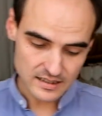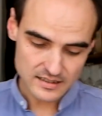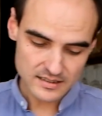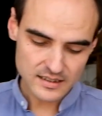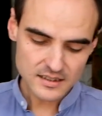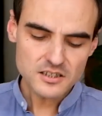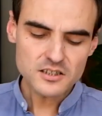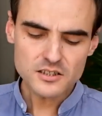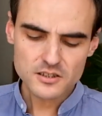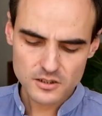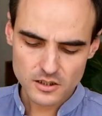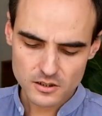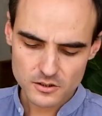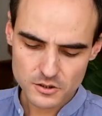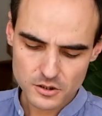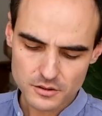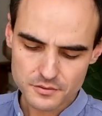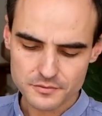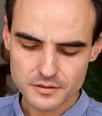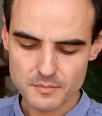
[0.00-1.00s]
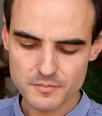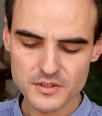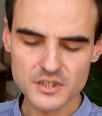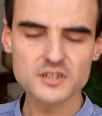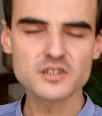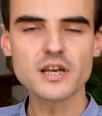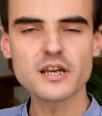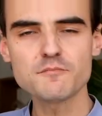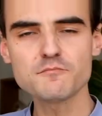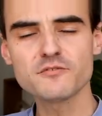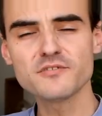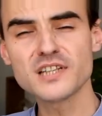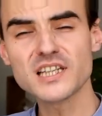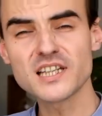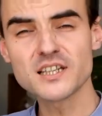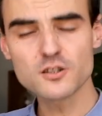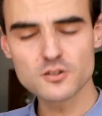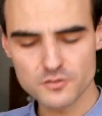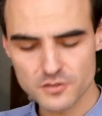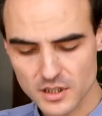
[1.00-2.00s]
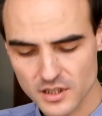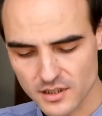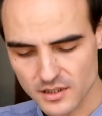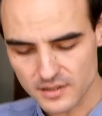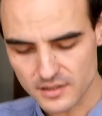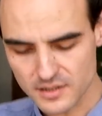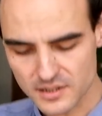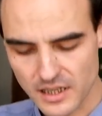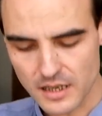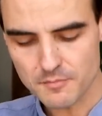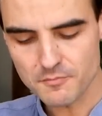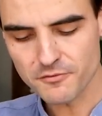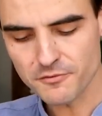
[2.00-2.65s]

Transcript: This is also from the same village, the same